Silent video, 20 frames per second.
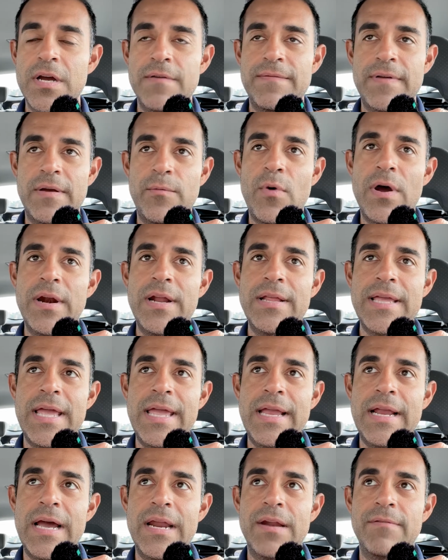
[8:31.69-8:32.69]
I wanted a
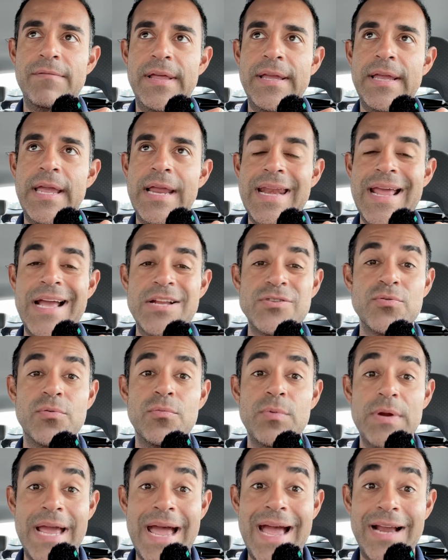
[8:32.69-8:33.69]
kind of like a natural
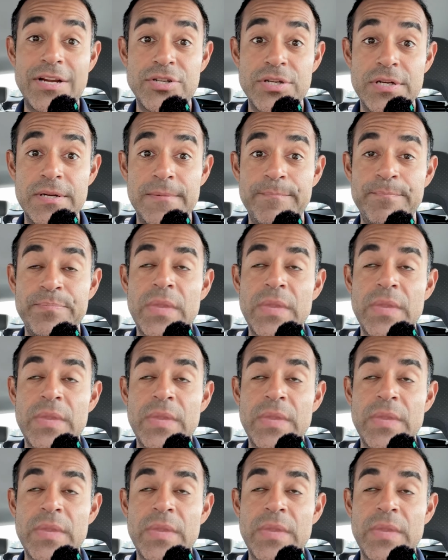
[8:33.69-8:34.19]
reaction